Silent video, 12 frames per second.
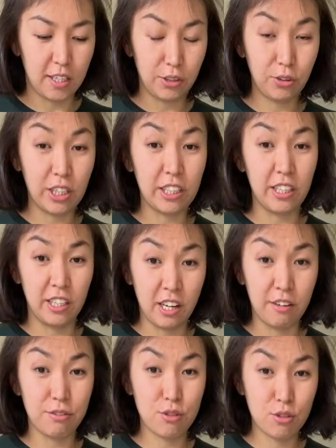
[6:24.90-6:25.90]
you get
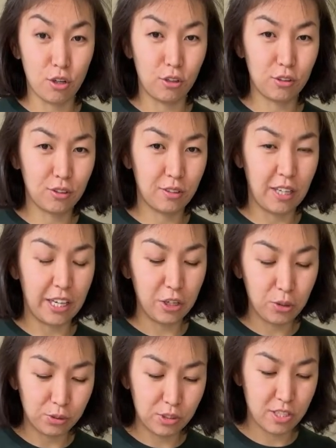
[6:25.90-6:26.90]
enough salt. I
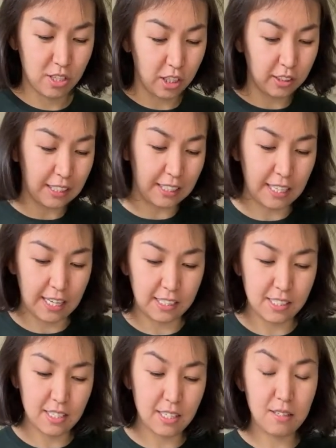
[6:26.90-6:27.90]
know it's not that
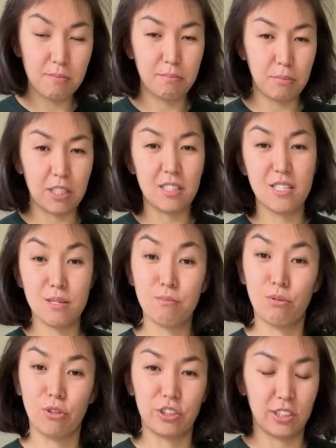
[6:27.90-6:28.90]
healthy, but it's
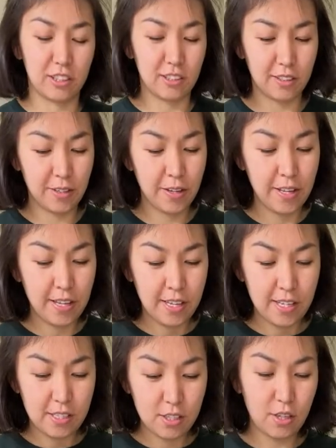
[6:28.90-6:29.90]
important.
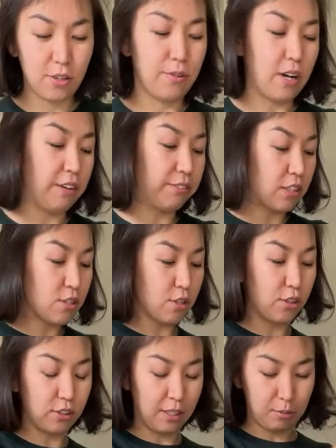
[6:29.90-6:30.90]
So after
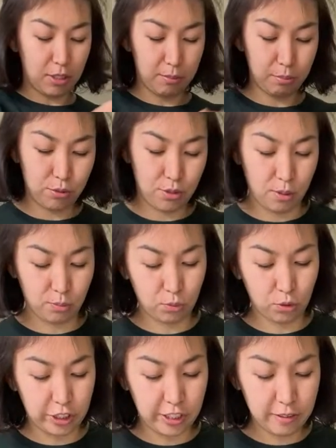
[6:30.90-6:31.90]
salt, I'm gonna put some
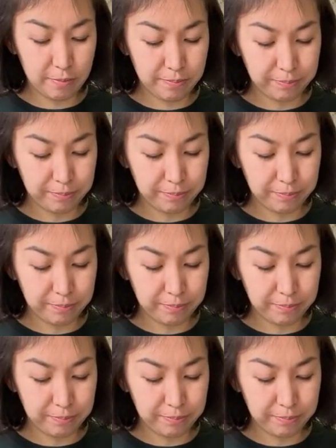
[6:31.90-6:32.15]
water.